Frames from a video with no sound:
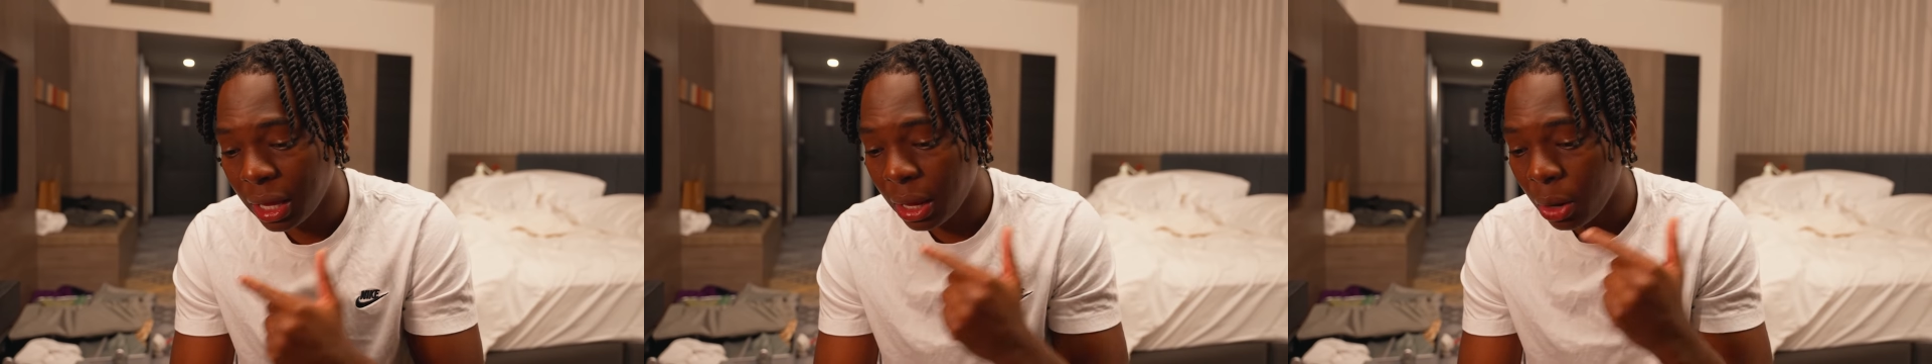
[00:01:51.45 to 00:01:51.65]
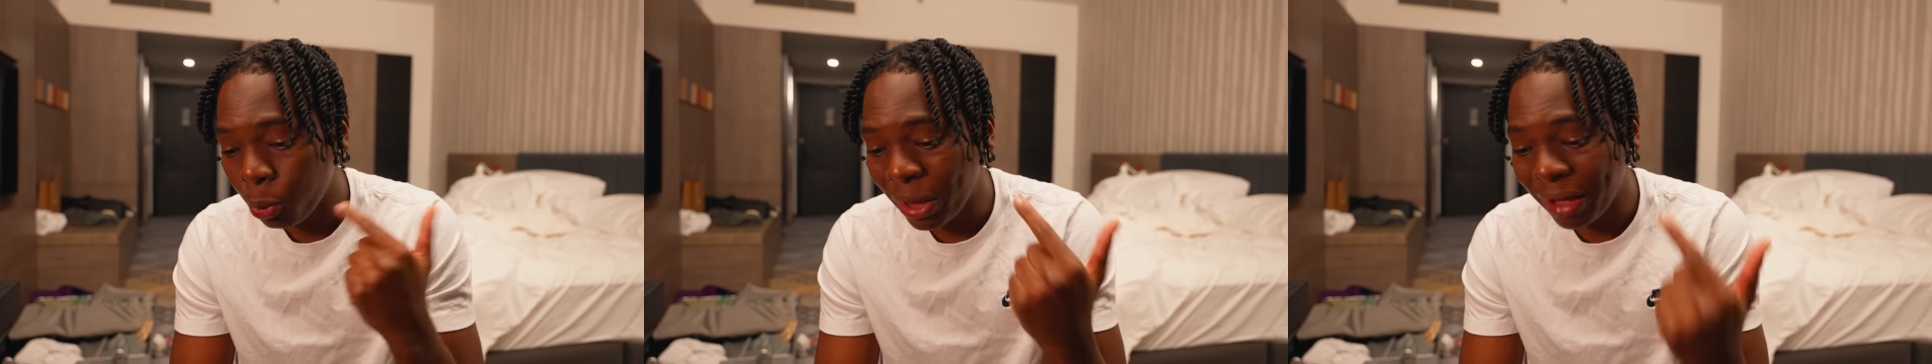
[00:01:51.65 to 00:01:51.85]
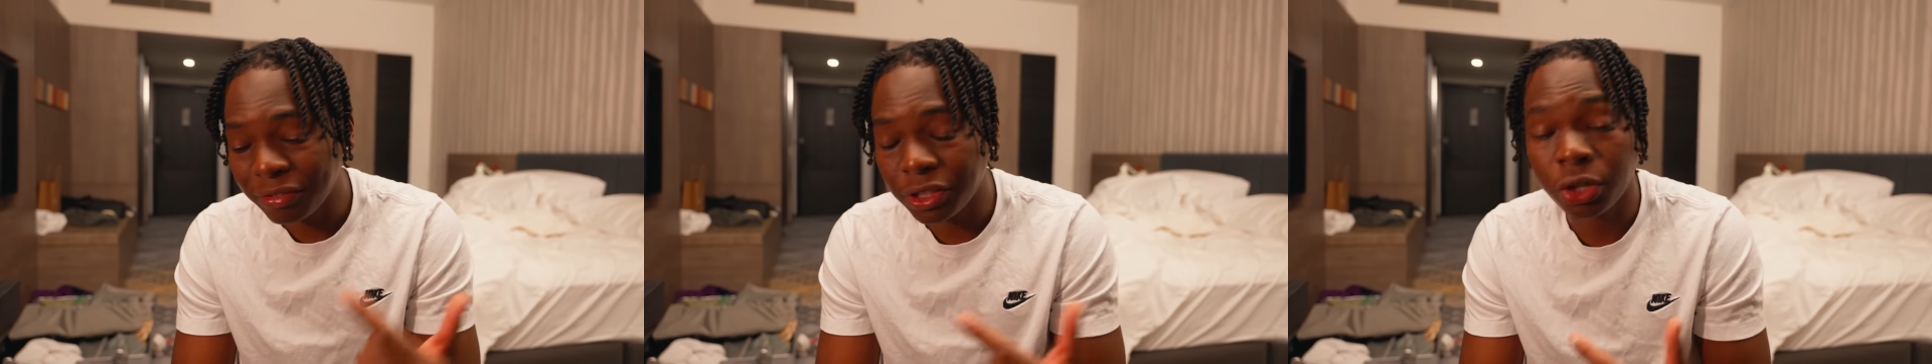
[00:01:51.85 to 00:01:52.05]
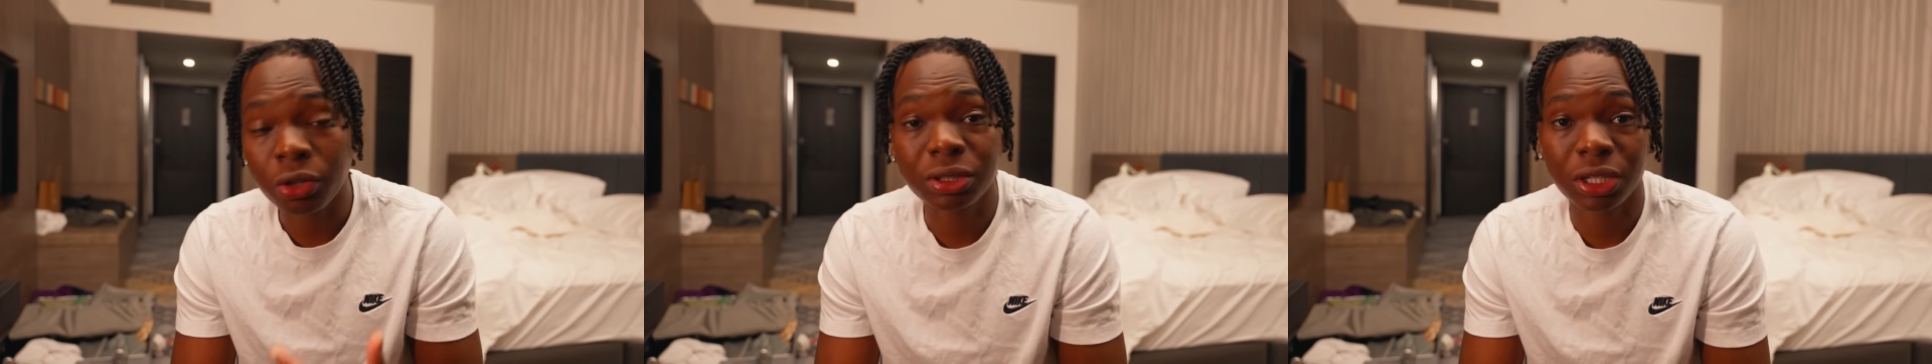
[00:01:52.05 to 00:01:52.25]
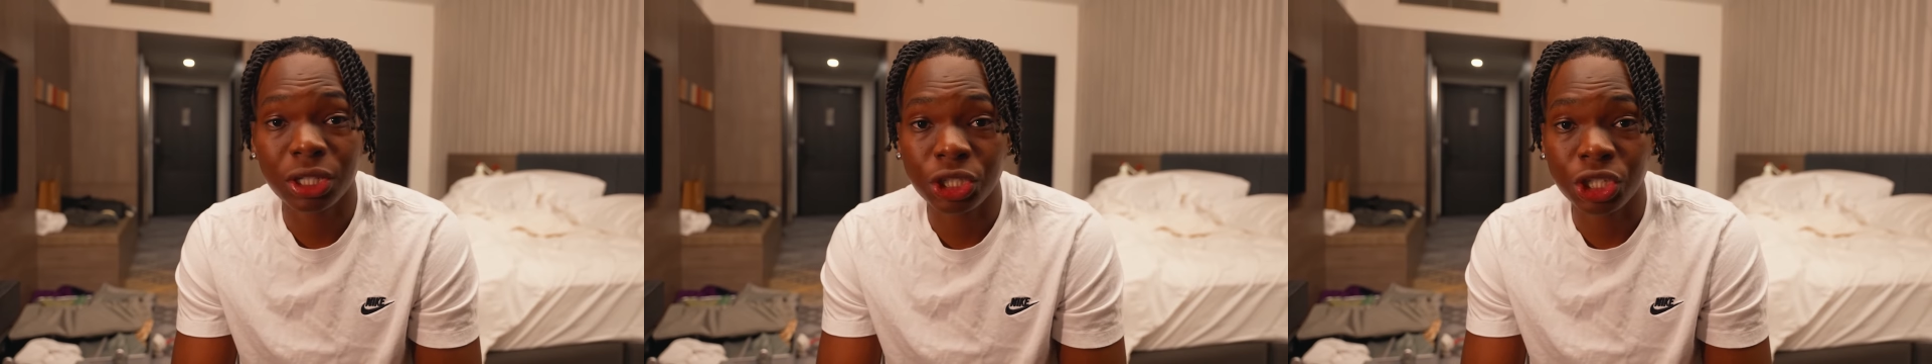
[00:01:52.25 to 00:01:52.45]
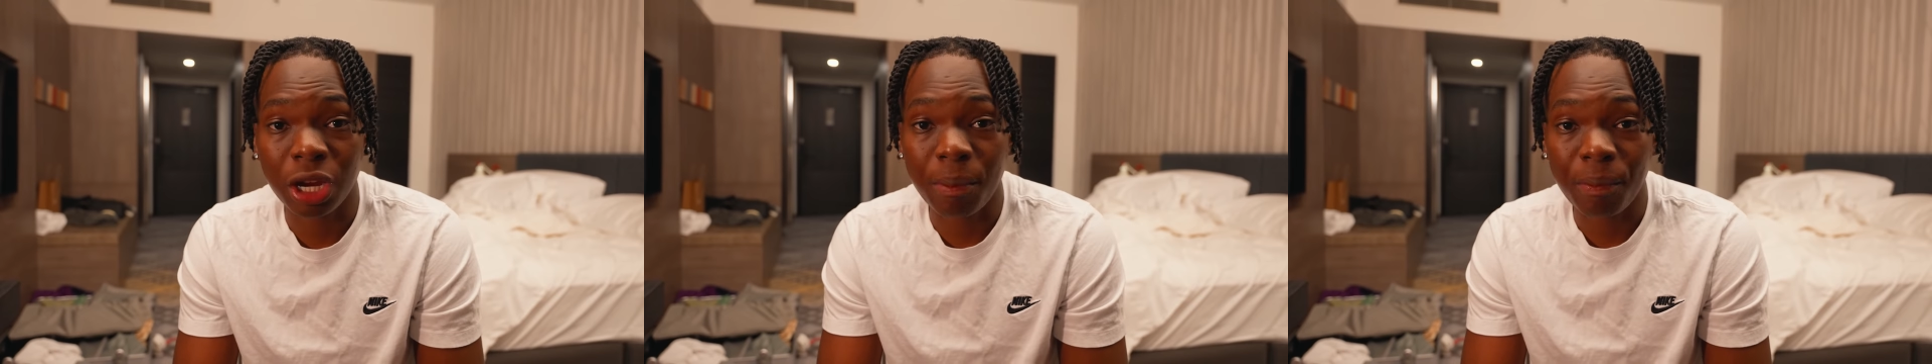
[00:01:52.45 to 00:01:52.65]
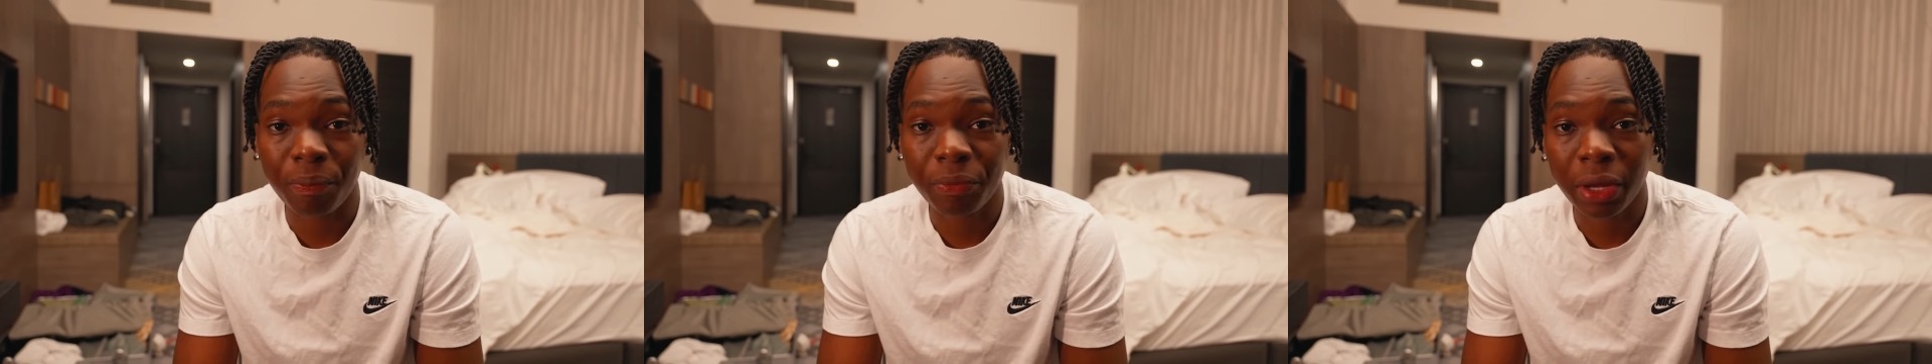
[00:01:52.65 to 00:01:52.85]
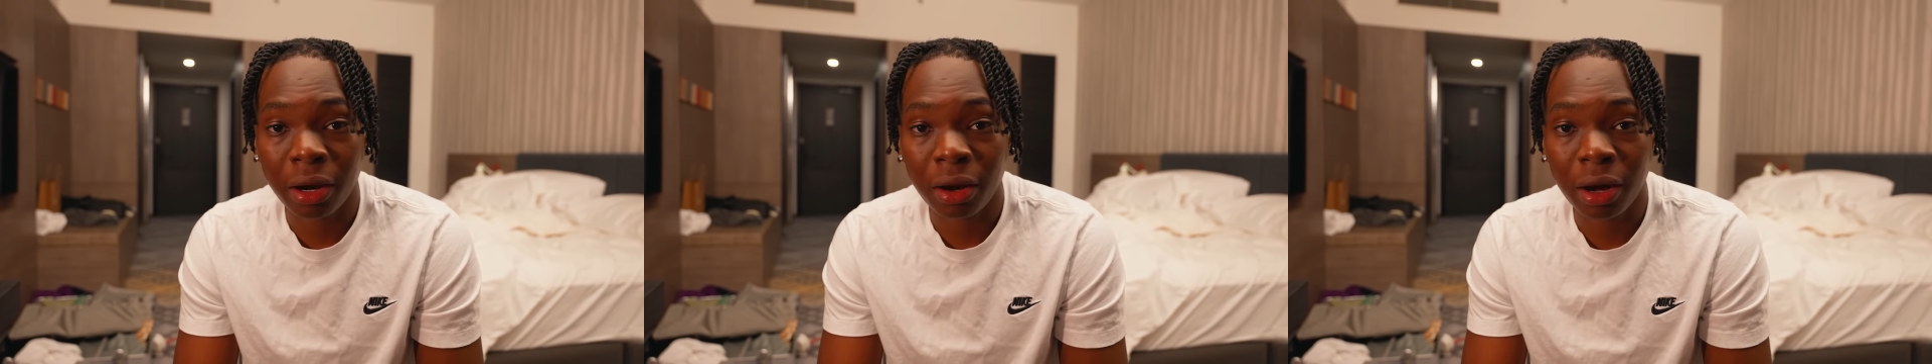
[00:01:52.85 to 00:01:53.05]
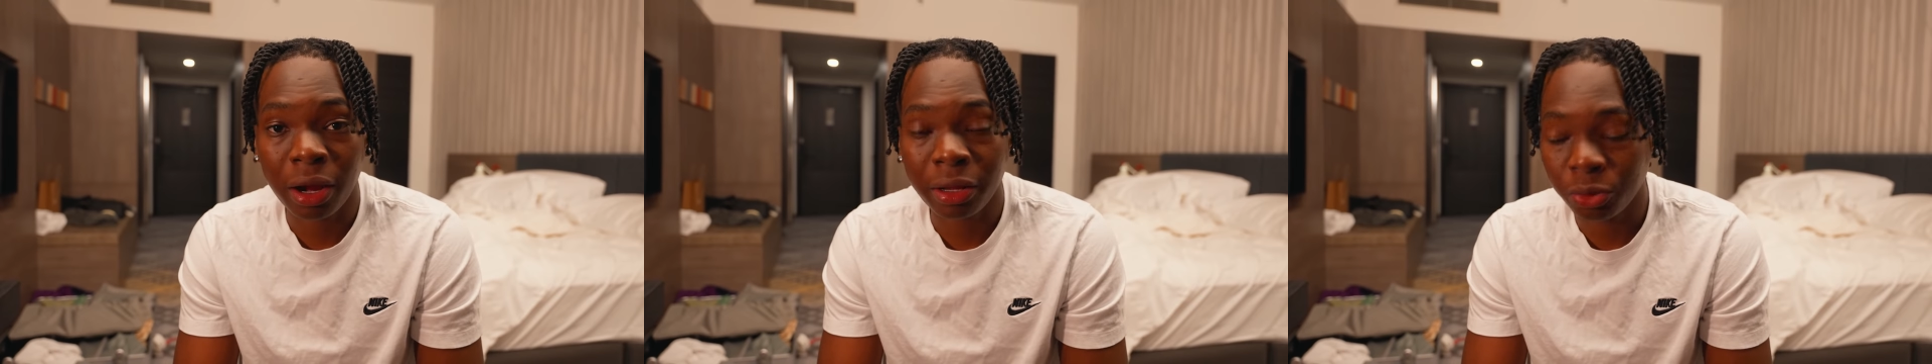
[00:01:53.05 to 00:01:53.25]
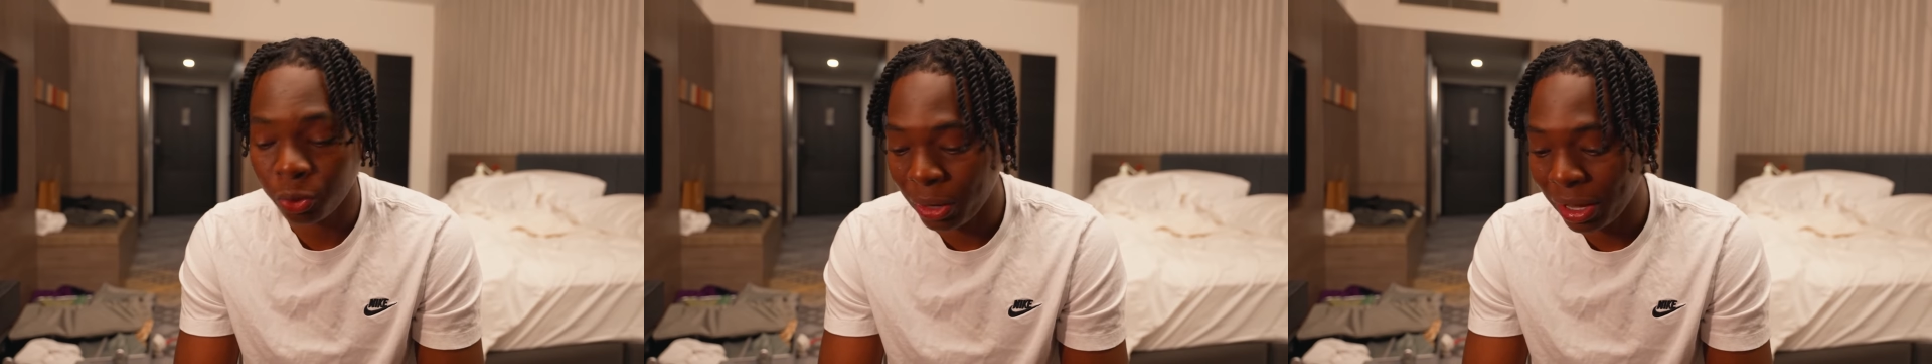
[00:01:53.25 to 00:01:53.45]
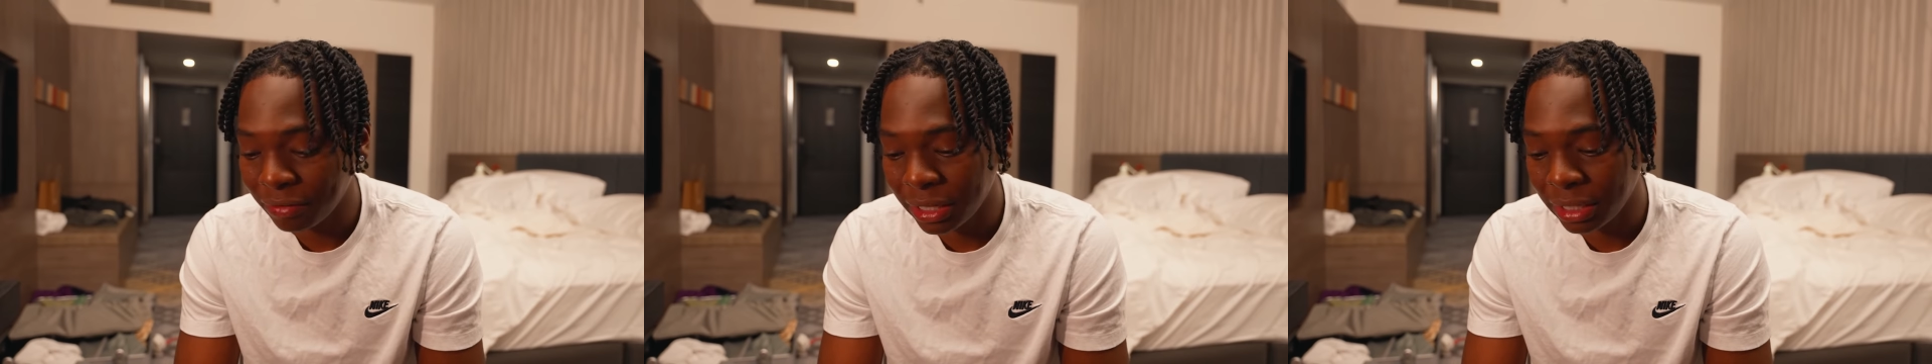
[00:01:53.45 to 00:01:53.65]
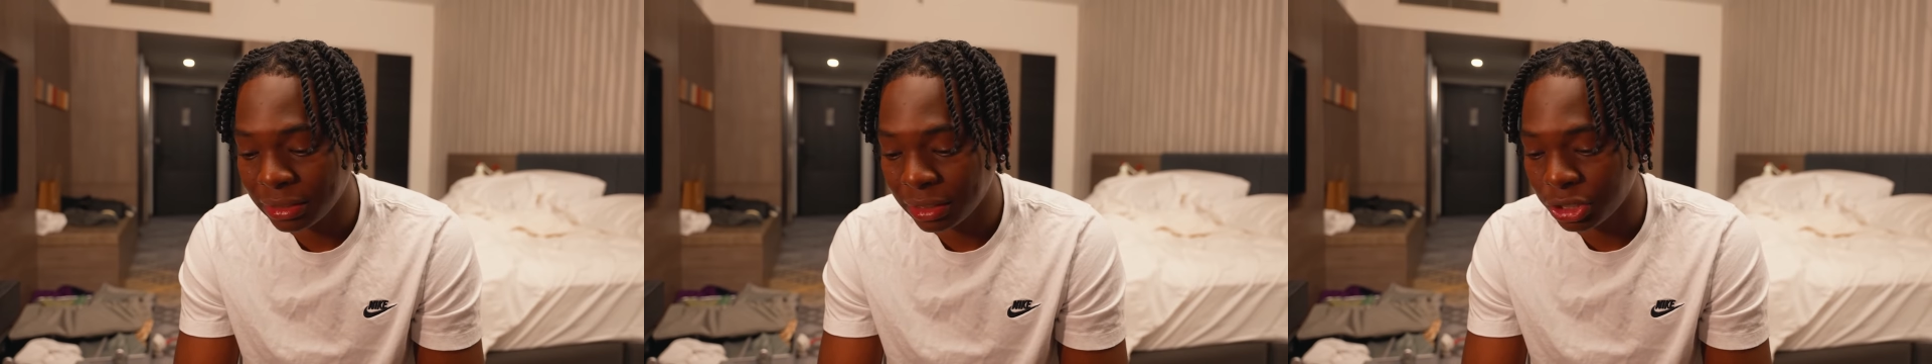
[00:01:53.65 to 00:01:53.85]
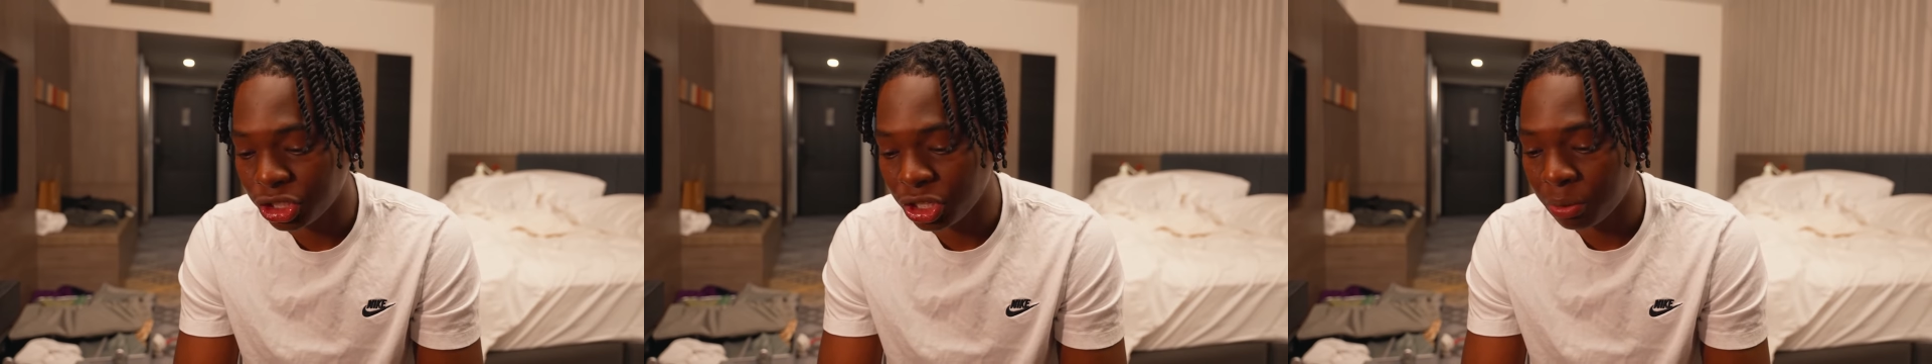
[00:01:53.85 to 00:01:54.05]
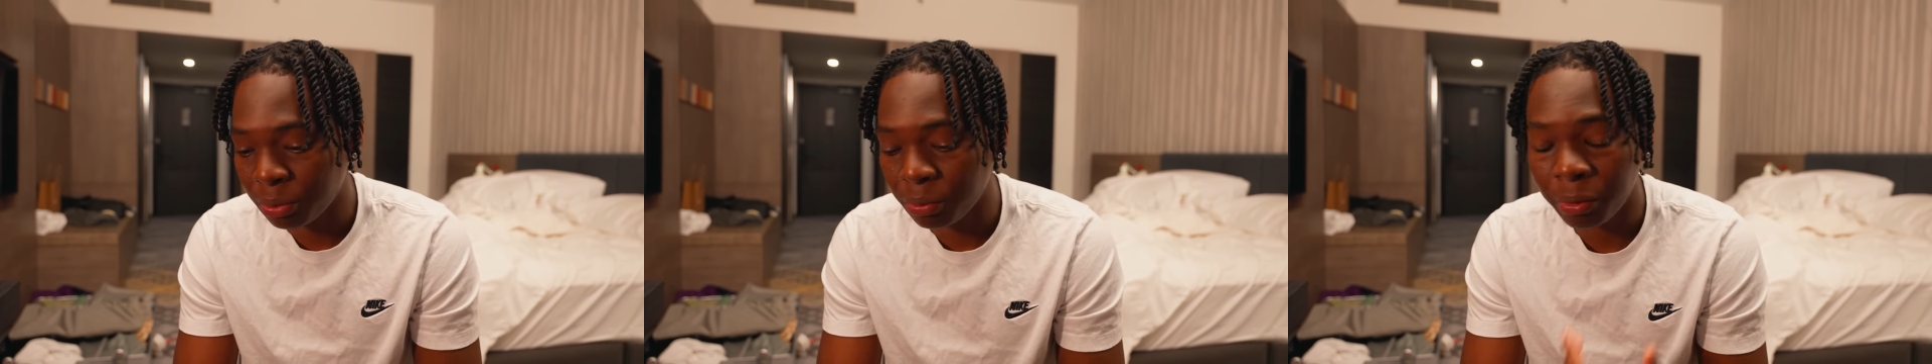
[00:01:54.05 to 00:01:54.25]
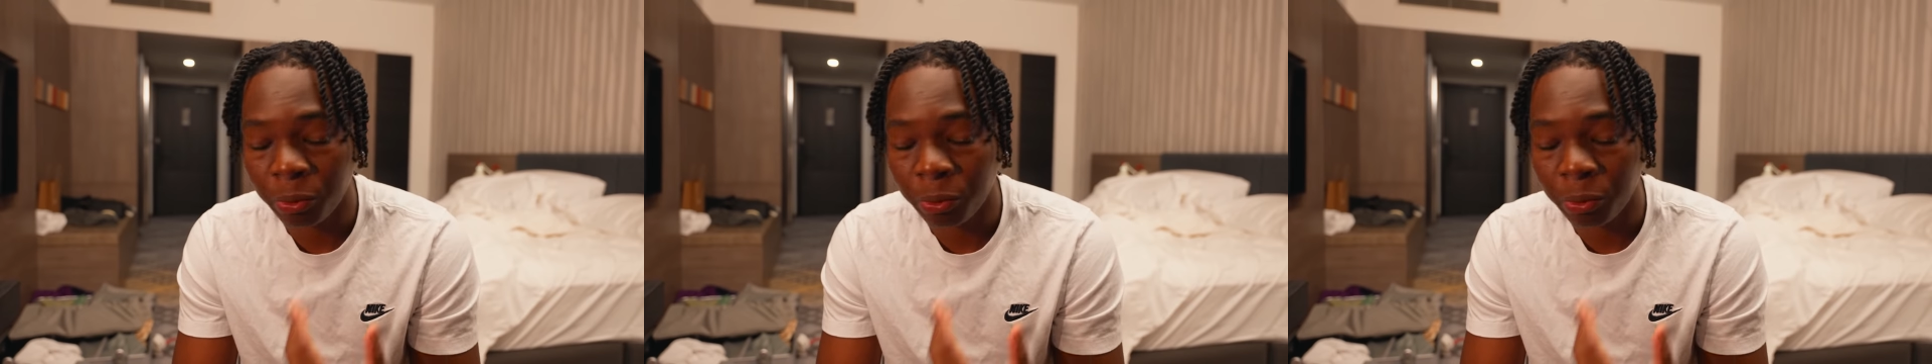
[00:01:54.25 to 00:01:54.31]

we have to go to the gym, all right? We have to head to the gym.